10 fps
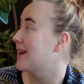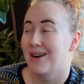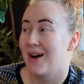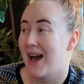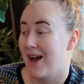I
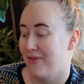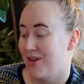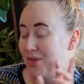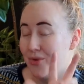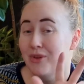now have
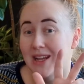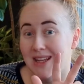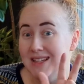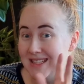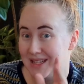
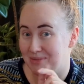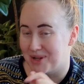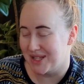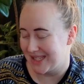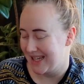3 knitting
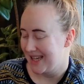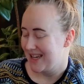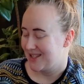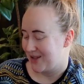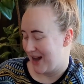books,
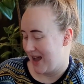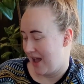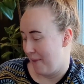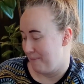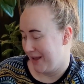so I
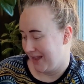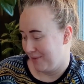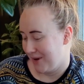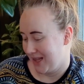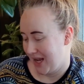am
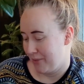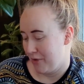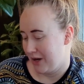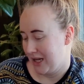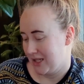building my
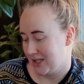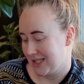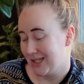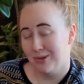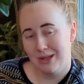library
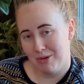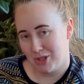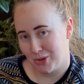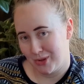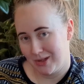slowly but
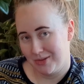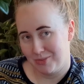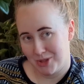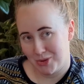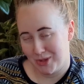
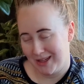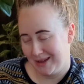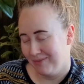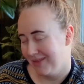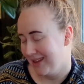
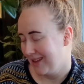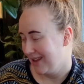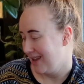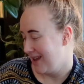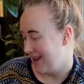surely.
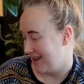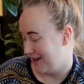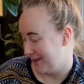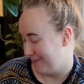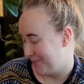
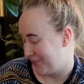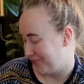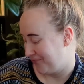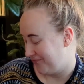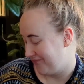And
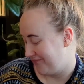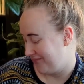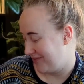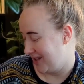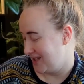
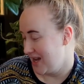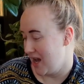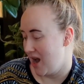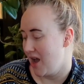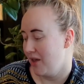
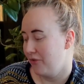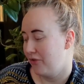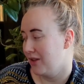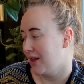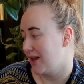yeah, I
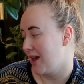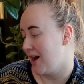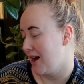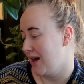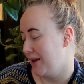feel like
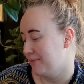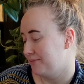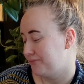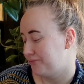I